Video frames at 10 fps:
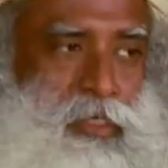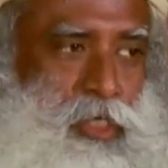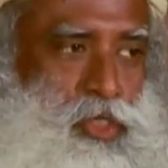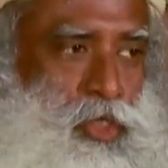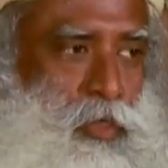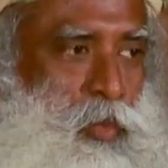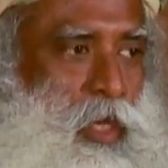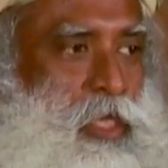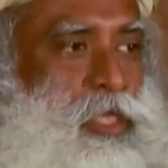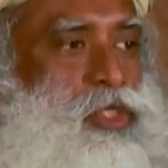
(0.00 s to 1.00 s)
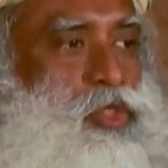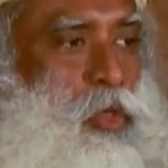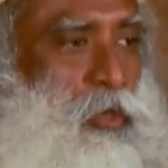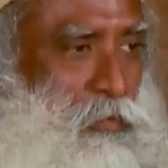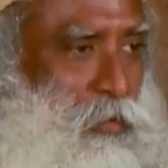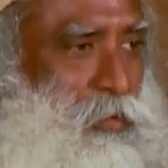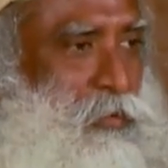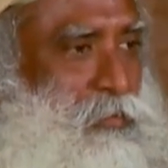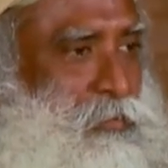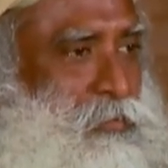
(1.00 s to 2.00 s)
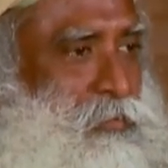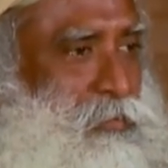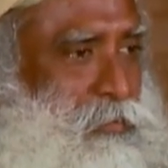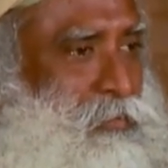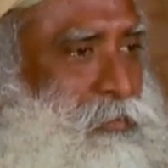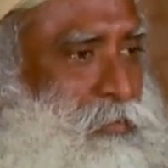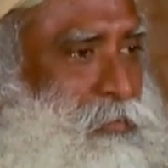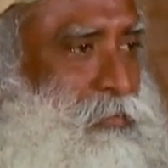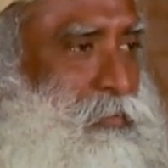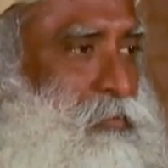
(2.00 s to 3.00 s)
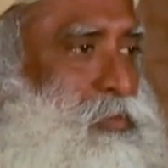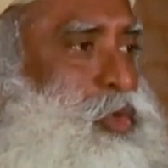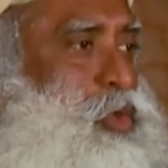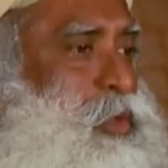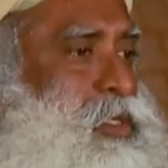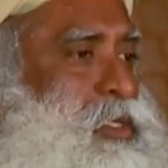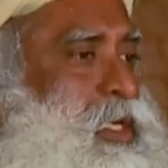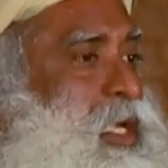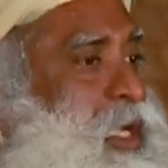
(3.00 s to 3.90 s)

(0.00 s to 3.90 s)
attention when he is joyful. You will see